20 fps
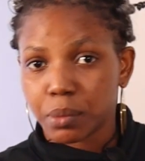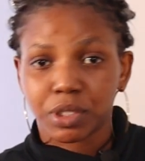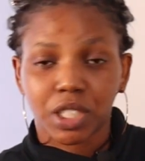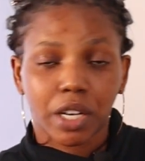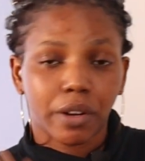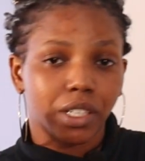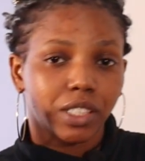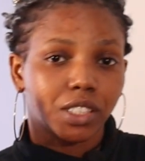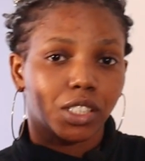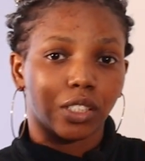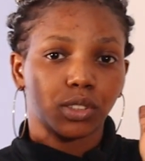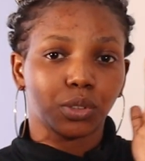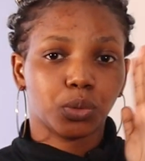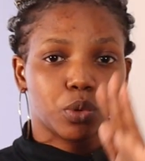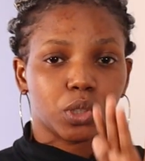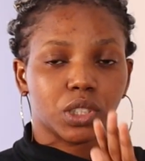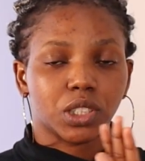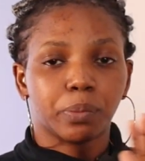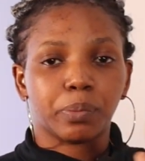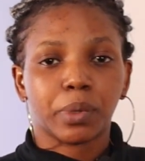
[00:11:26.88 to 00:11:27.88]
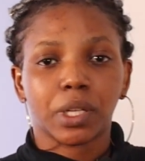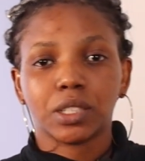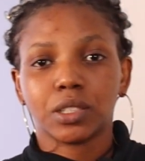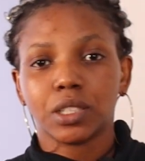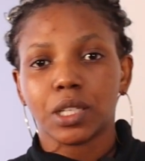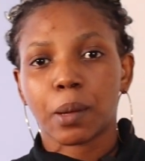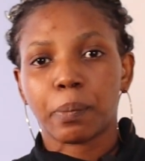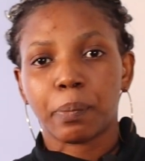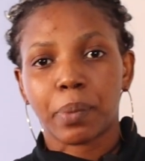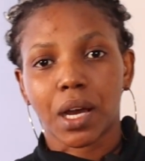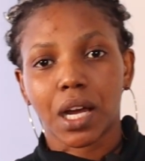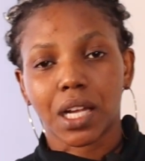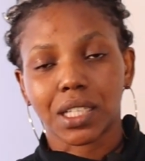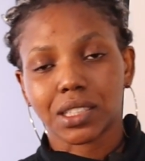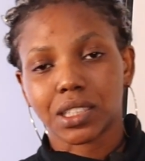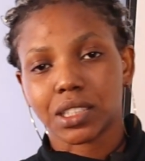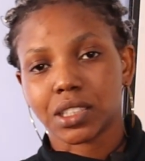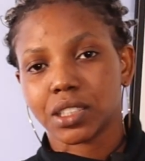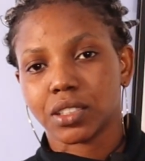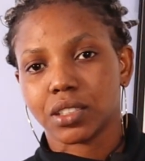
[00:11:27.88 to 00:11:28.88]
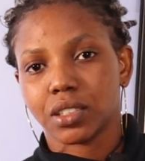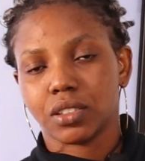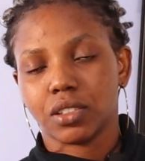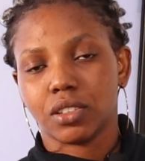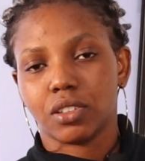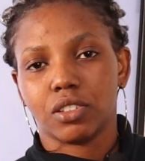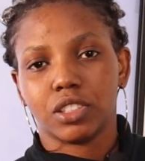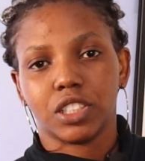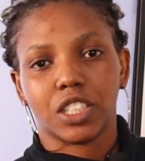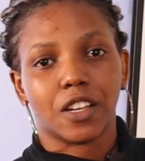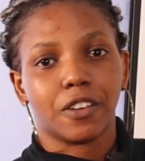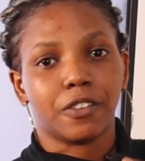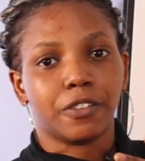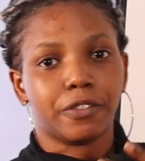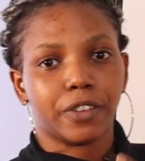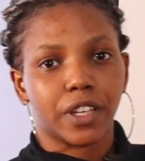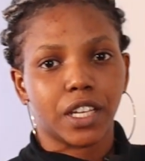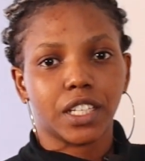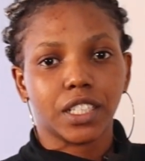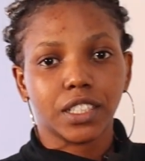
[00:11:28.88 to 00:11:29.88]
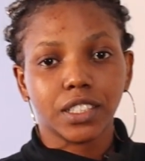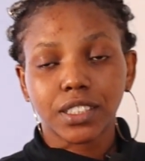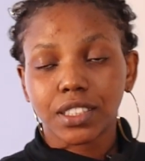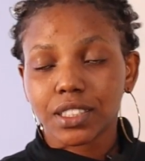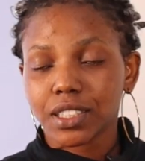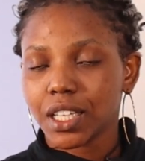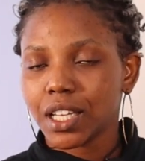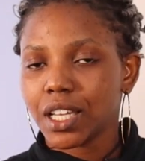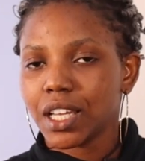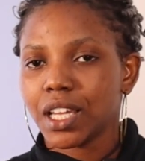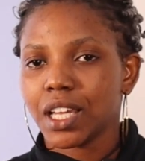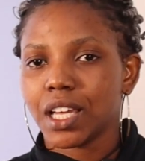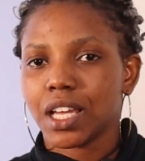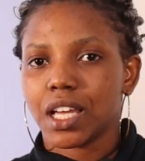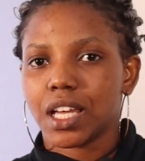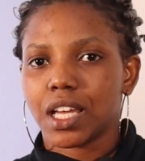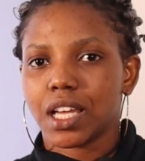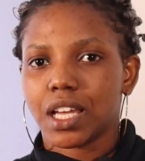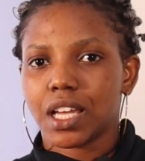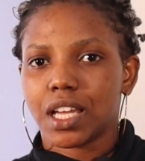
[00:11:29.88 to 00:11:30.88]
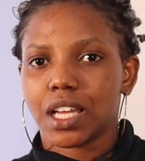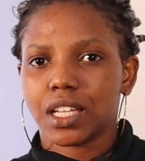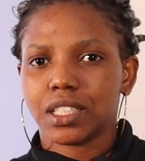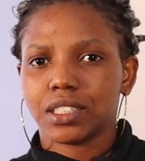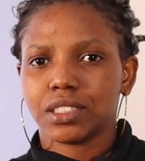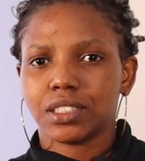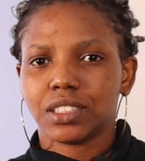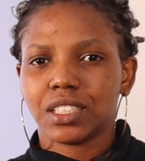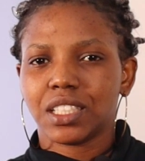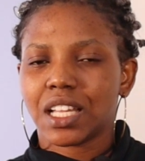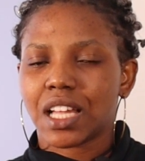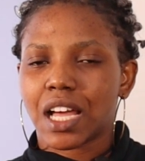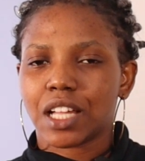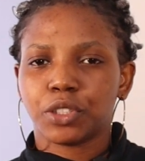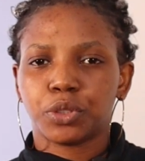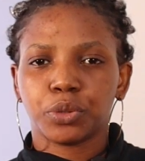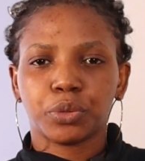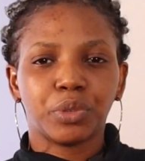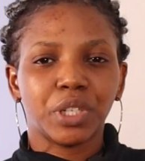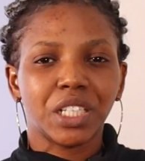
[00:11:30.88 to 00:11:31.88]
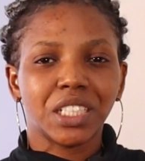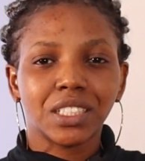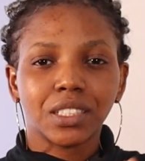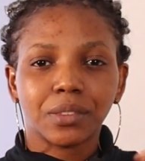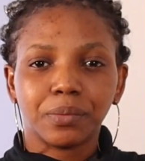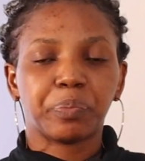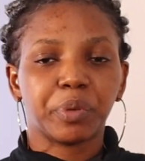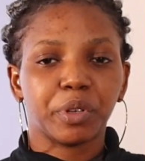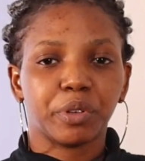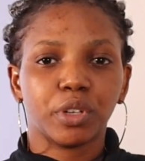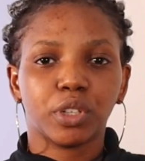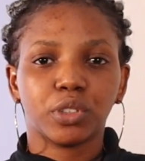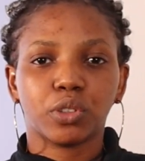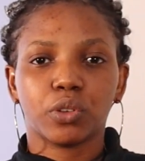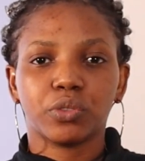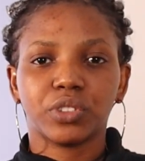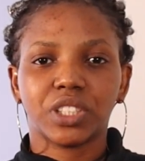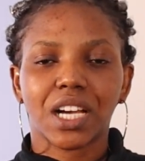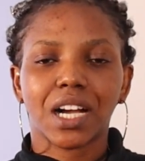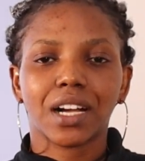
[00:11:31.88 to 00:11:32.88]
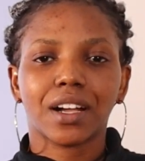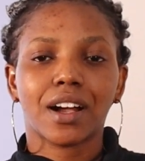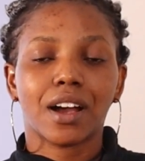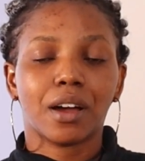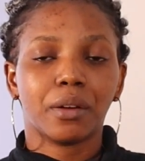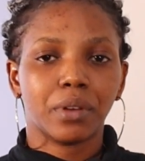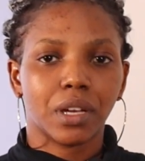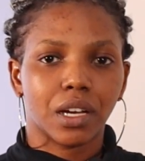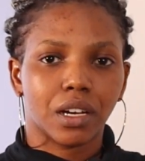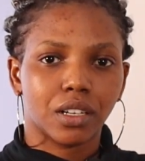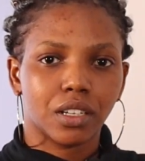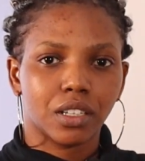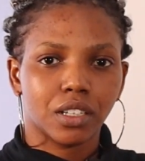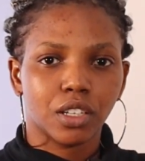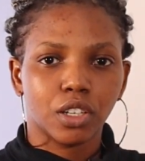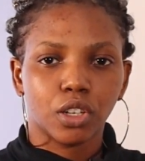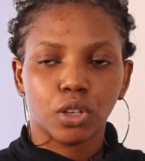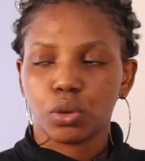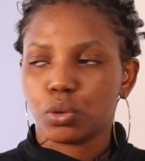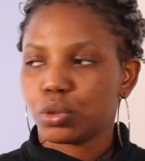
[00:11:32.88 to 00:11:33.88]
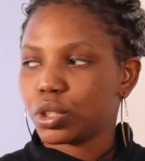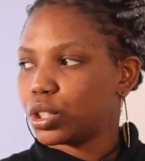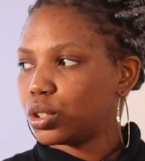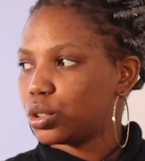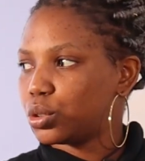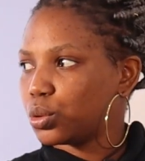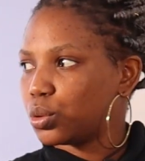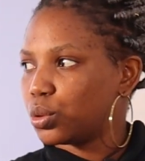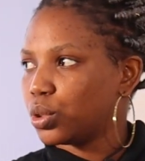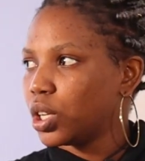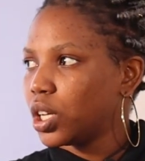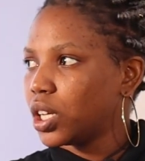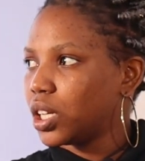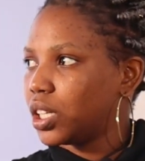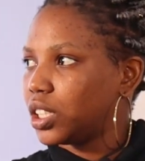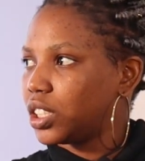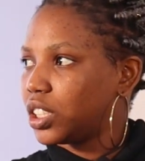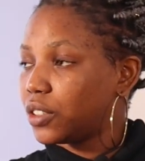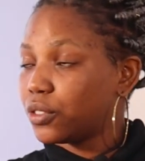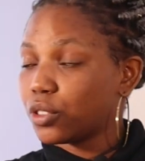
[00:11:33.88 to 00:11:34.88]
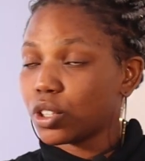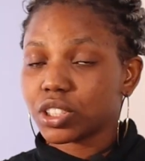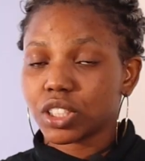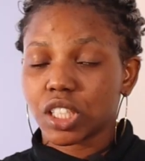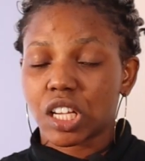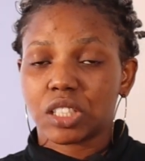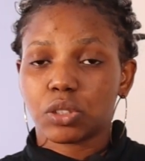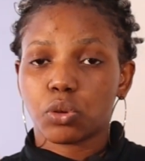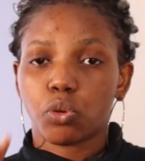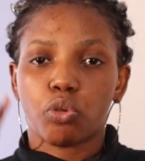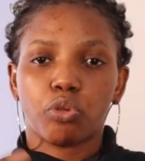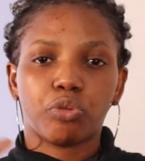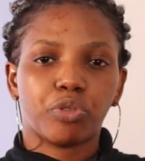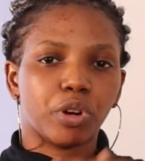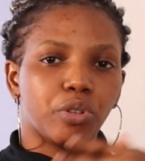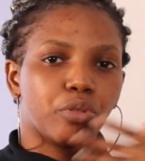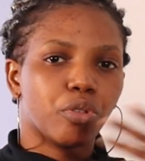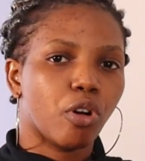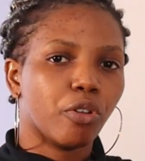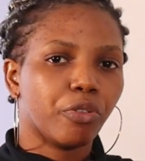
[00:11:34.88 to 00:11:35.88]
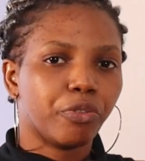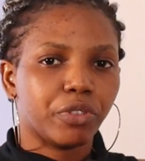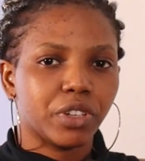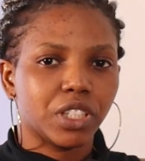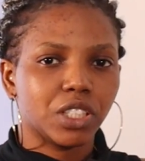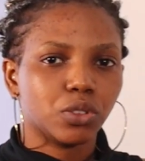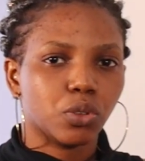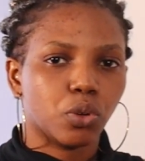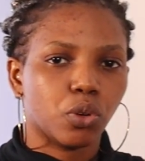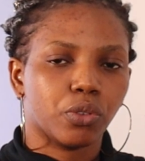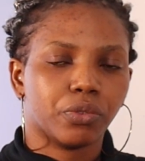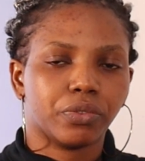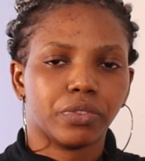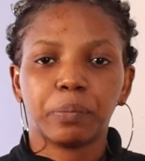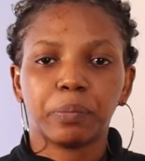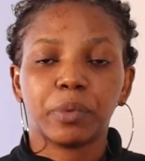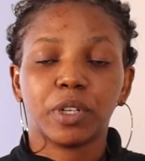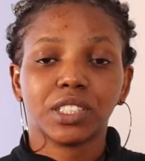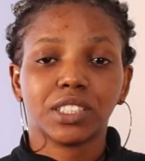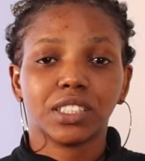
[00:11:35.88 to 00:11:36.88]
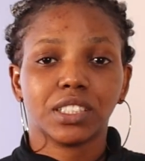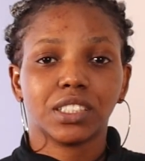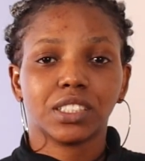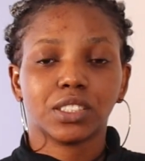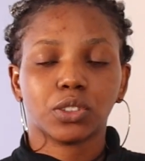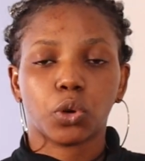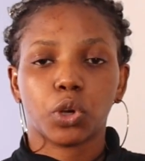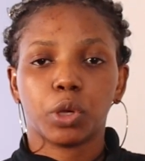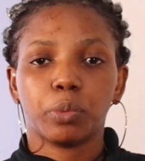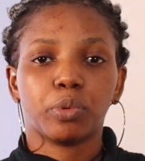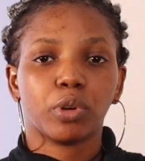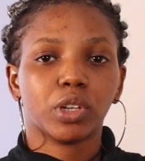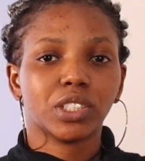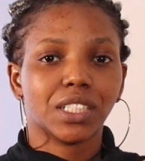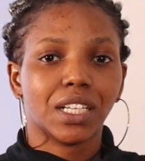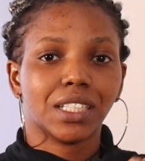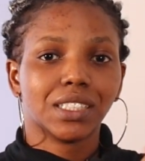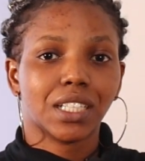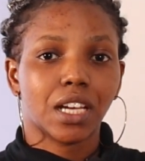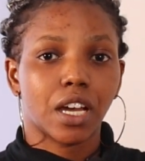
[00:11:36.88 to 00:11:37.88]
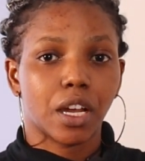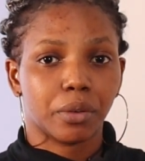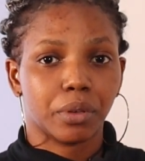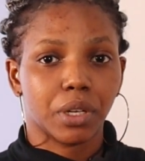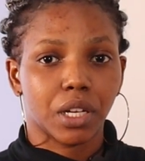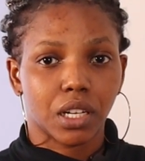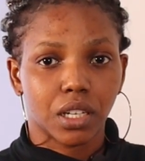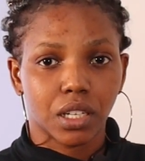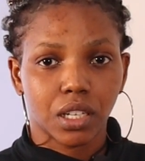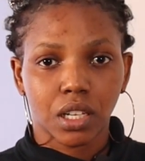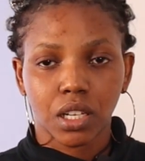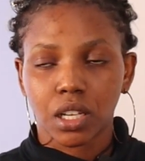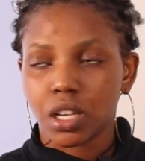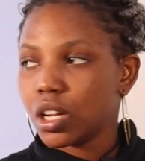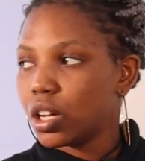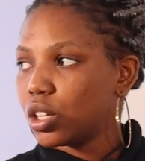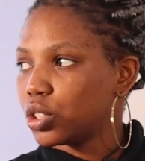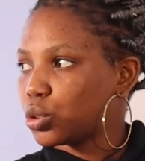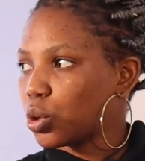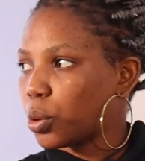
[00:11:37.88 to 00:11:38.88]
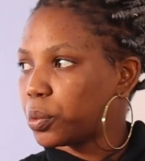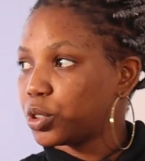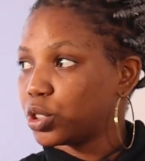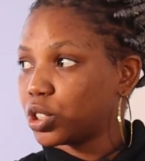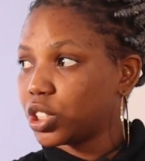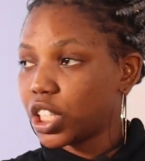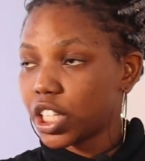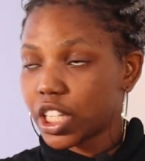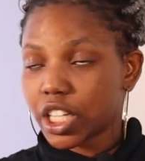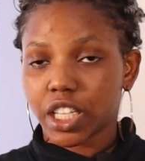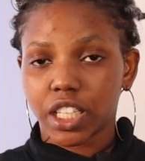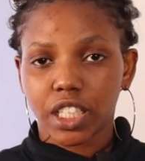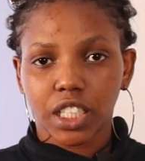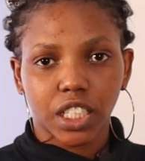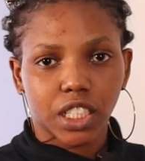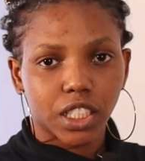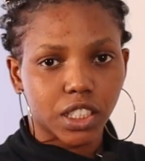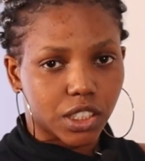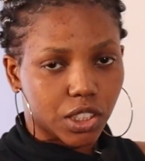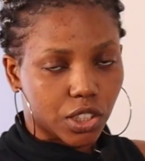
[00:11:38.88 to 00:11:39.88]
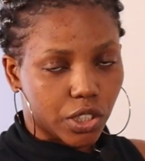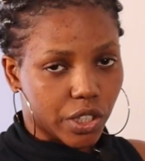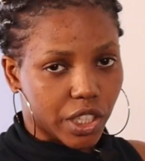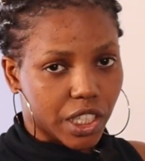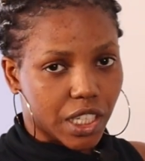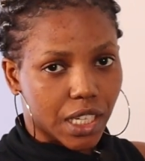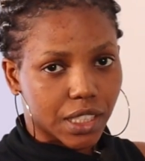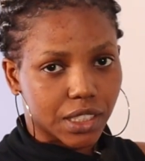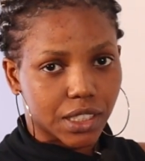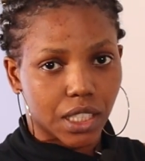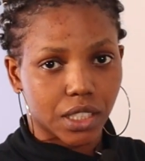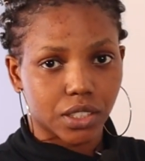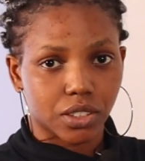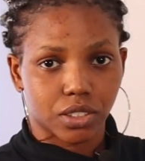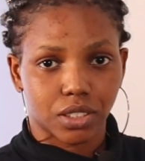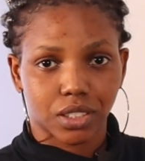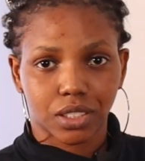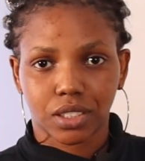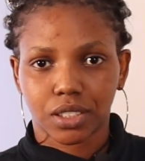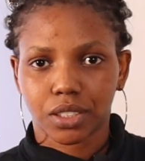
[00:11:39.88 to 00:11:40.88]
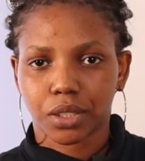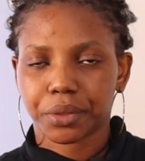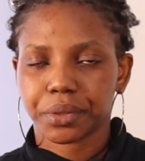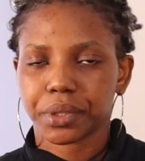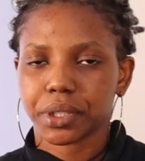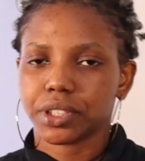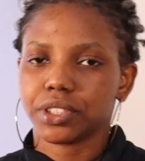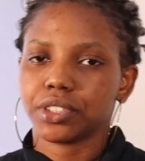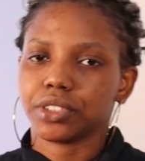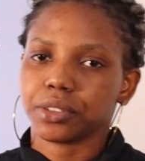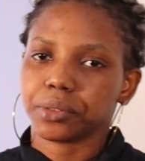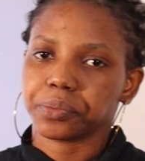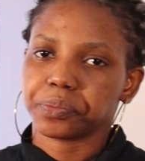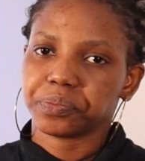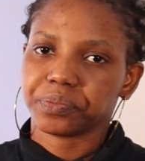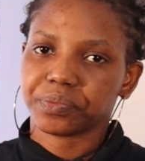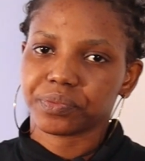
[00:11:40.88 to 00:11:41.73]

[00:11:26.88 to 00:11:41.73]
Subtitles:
directed towards a particular part on their face and during the period of their career. Okay, so it gives us an overall feeling of a person's or a boxer's career. So option A is the correct answer to this question.